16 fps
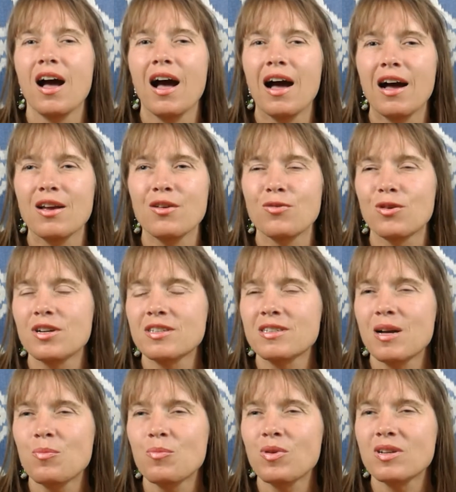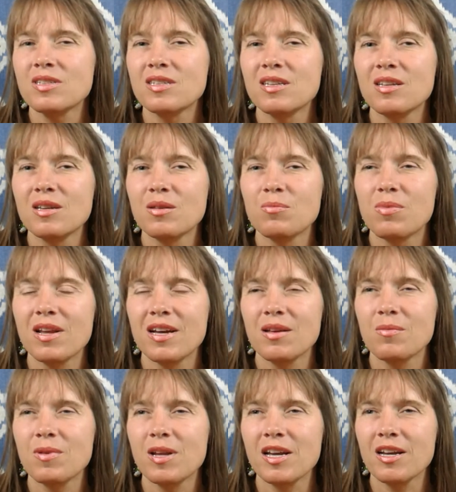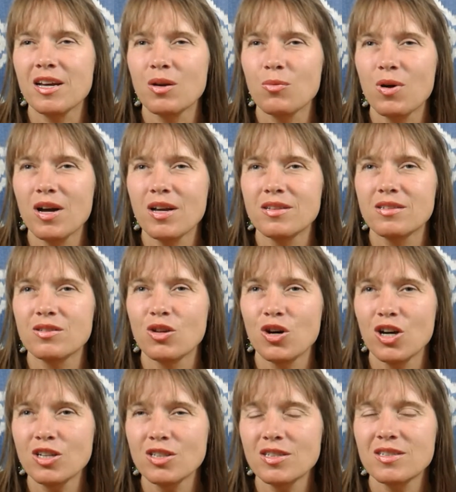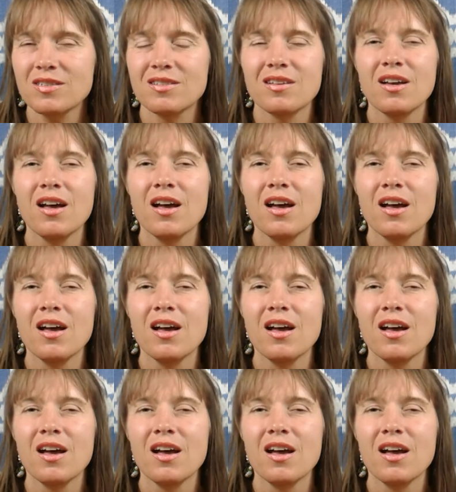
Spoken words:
I, for example, see black and white dots.